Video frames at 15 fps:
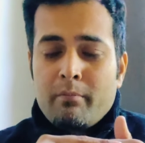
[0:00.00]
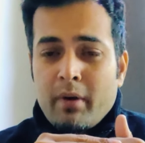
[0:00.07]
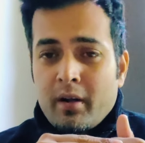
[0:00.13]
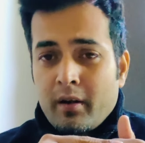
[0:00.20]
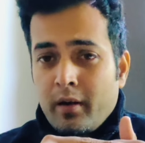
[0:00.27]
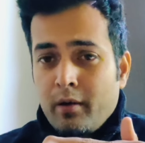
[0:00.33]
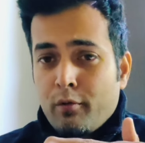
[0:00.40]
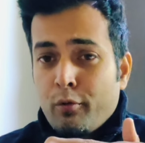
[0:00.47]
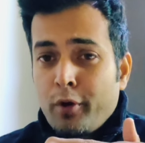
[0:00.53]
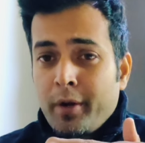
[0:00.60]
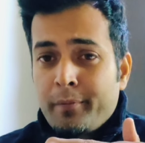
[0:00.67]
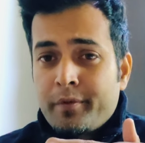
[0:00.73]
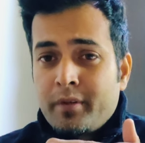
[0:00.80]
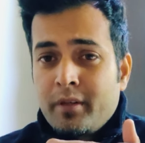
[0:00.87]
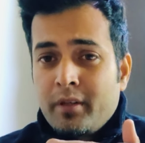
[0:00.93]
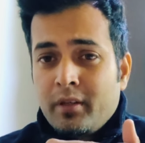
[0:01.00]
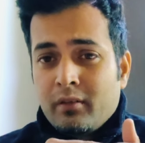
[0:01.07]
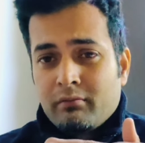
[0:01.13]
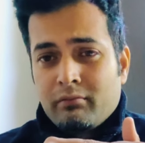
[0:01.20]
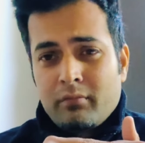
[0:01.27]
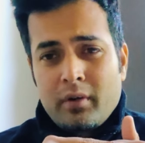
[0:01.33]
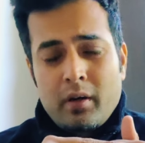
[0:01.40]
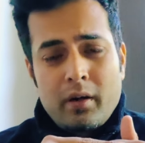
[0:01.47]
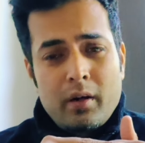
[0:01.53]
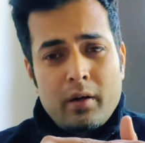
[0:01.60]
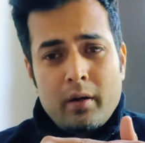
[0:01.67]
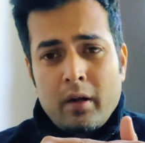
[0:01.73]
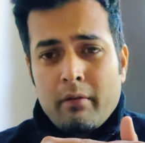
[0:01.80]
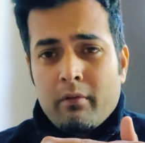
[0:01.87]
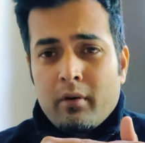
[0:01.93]
But in OFC,
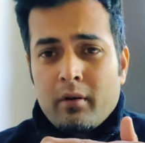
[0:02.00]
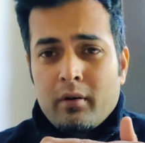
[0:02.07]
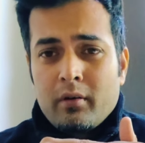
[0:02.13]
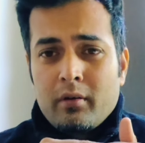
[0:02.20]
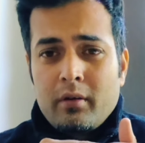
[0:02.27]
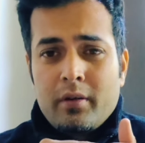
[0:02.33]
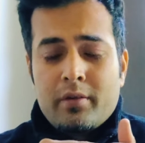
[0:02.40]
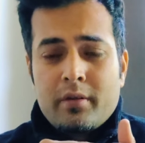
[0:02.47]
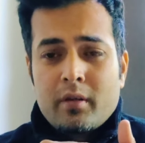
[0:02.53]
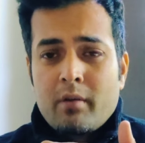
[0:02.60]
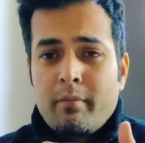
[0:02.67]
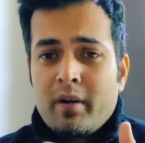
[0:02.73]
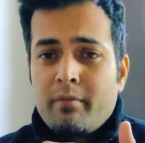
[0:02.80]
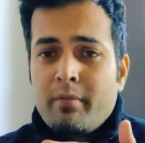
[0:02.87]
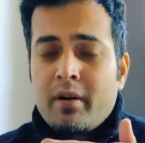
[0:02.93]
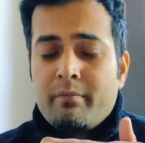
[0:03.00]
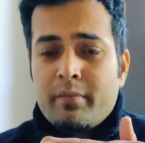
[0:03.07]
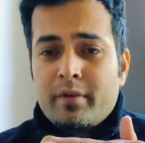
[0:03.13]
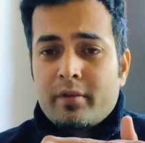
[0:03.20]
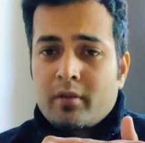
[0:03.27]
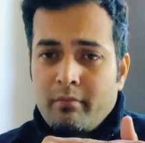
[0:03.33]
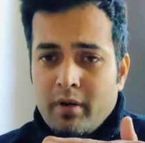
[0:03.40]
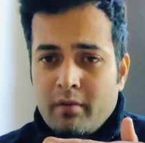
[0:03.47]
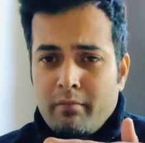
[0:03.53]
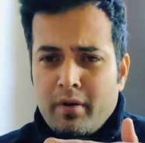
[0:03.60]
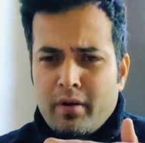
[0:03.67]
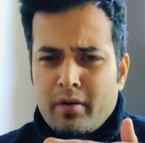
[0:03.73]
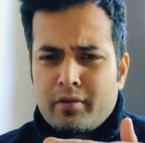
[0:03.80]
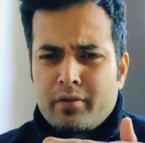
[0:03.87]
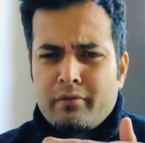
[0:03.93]
never. It's a commitment, means
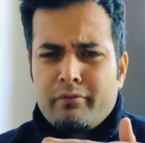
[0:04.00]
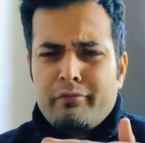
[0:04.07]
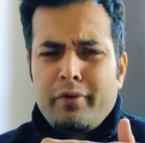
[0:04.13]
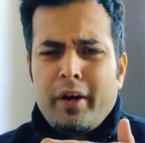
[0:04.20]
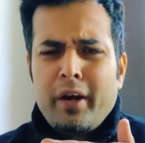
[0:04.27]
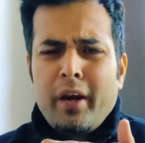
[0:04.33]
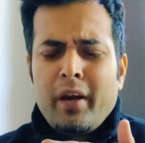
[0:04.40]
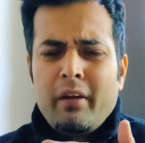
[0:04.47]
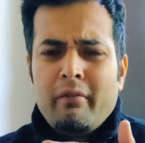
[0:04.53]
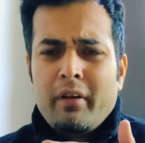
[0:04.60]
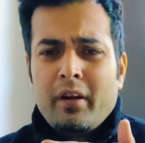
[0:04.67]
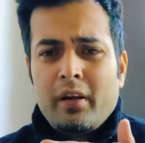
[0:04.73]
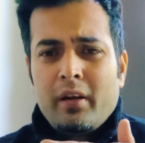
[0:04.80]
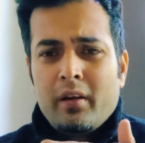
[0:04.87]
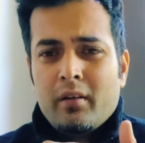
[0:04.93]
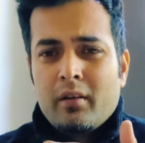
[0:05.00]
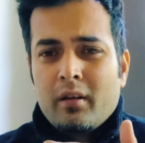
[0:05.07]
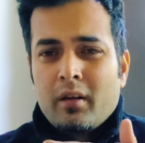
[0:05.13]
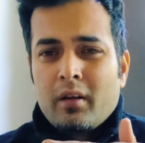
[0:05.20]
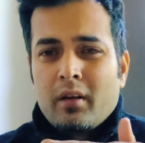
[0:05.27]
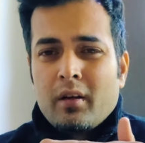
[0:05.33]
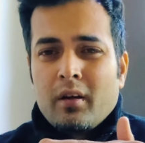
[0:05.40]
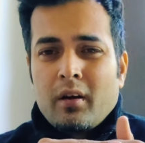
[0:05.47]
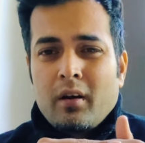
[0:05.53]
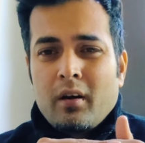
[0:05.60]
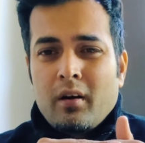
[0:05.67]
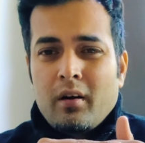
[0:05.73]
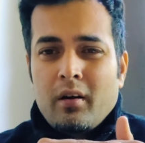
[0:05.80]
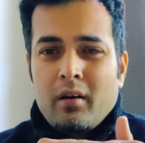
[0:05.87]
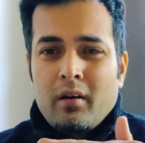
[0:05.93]
commitments very very
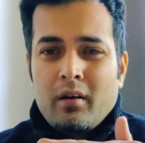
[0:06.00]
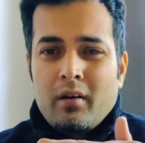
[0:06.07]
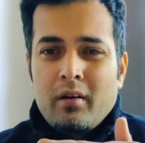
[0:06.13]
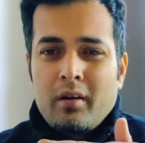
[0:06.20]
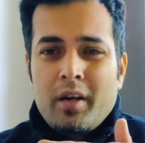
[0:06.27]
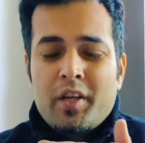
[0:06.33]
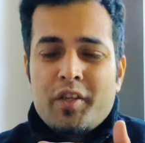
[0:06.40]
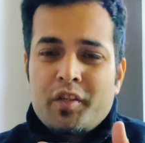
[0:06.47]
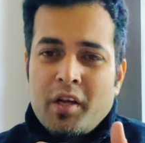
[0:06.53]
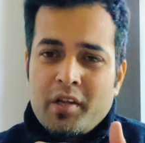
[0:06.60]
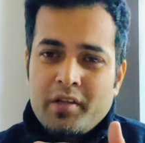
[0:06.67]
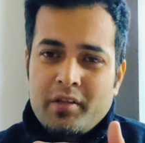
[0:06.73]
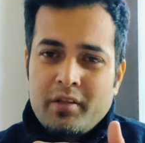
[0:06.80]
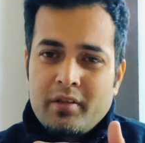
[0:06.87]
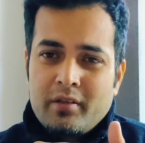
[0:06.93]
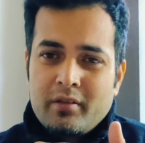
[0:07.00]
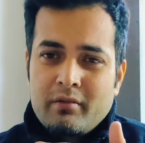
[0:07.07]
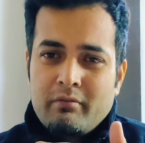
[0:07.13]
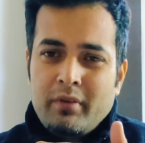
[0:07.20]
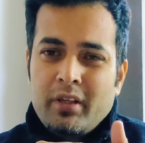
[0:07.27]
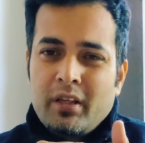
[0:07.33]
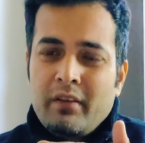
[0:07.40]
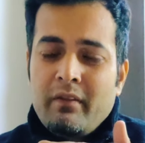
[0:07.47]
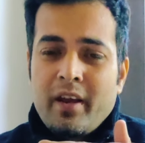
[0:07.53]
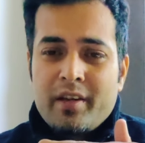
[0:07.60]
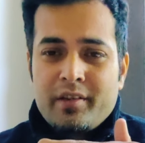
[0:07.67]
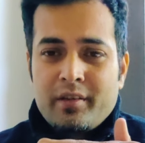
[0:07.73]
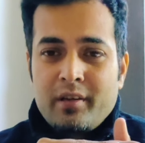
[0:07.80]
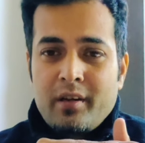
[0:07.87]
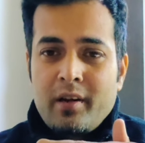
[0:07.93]
less chances. We give
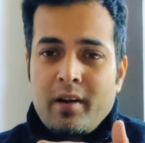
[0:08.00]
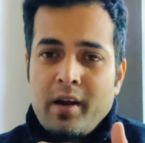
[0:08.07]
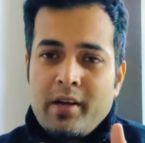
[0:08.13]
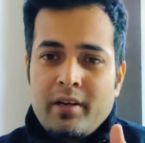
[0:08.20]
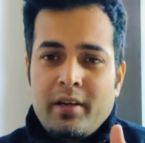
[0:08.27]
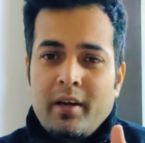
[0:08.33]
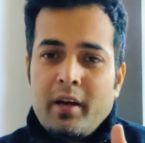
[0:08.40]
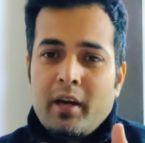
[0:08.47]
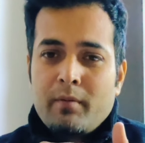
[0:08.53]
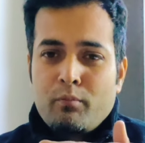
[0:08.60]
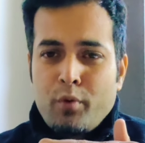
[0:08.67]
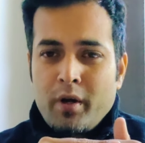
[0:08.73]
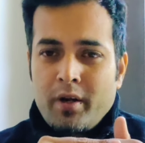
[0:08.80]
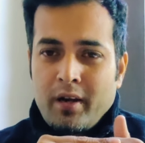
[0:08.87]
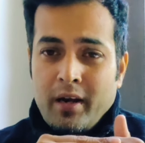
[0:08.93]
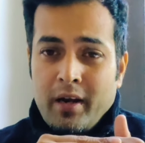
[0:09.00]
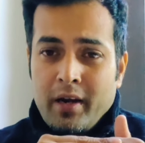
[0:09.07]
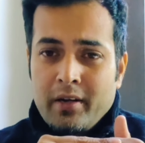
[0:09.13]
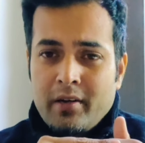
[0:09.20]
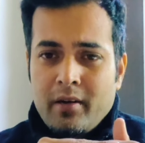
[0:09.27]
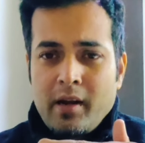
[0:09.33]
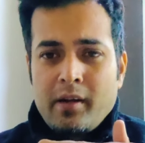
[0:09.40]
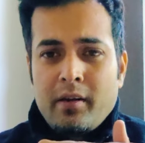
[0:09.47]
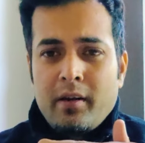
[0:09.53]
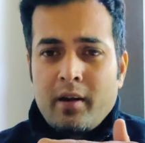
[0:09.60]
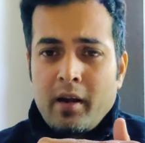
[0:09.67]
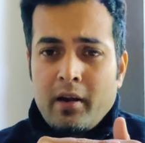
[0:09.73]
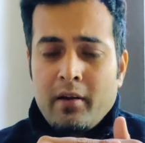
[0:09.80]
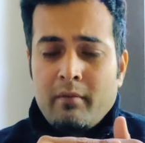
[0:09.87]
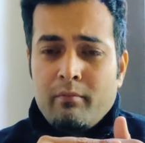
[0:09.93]
SLA 98.8,
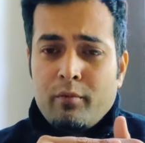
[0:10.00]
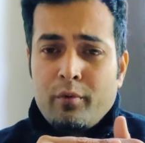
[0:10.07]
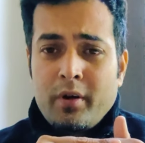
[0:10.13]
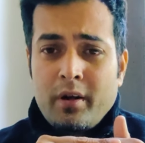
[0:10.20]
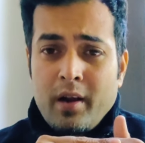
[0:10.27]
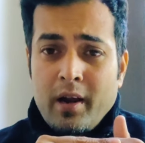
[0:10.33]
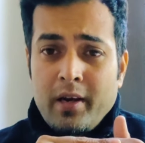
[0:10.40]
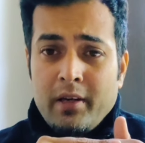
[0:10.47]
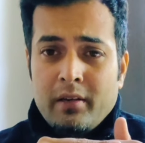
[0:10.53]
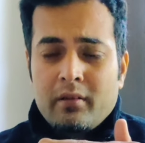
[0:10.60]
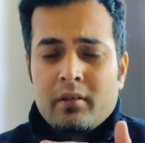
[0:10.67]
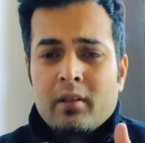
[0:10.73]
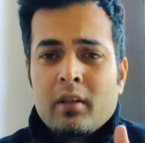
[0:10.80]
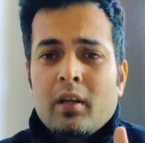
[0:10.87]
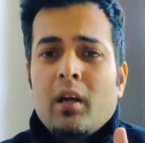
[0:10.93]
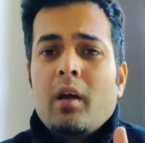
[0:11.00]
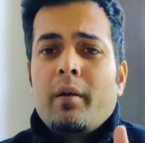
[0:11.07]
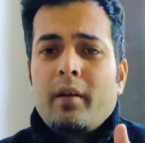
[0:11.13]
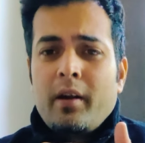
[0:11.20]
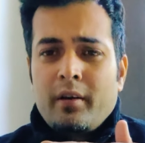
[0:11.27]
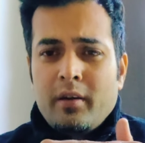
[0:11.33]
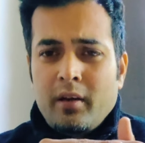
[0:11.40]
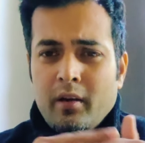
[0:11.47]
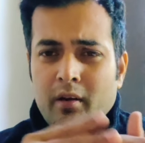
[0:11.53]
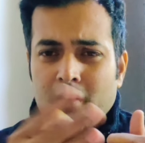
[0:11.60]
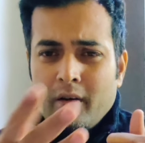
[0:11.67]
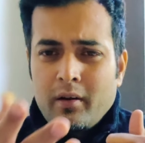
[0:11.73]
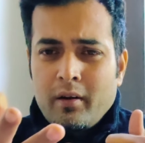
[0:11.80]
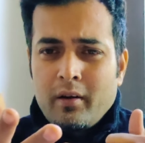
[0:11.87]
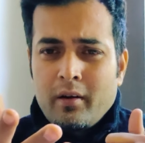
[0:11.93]
99.9,
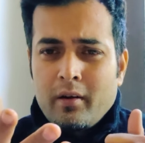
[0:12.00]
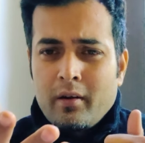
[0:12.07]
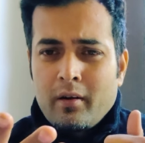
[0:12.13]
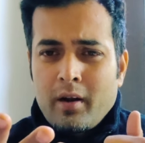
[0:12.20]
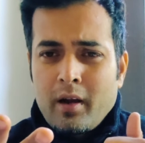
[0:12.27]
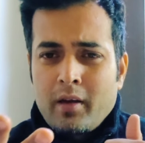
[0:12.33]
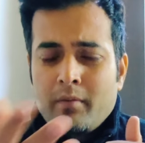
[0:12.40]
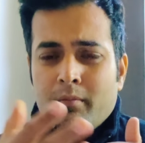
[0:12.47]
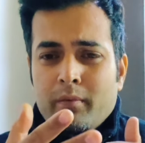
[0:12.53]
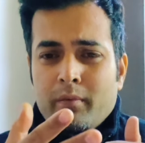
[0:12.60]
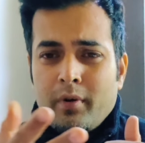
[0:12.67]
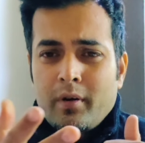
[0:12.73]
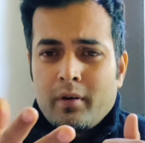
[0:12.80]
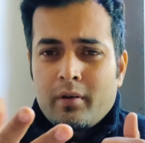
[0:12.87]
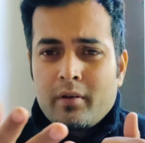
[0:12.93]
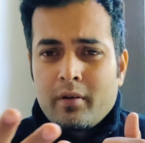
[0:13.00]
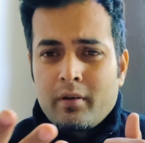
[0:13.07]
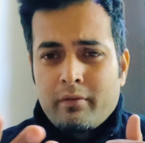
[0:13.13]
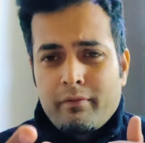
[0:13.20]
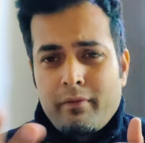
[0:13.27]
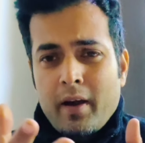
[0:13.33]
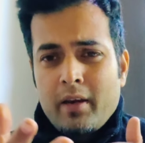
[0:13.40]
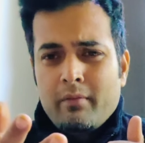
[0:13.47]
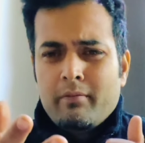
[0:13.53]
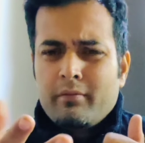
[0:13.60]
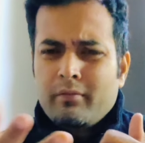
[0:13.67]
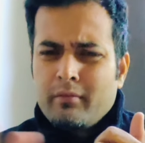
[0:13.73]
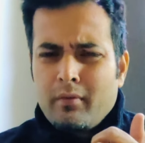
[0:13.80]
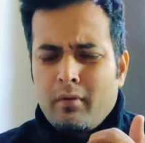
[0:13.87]
99.5.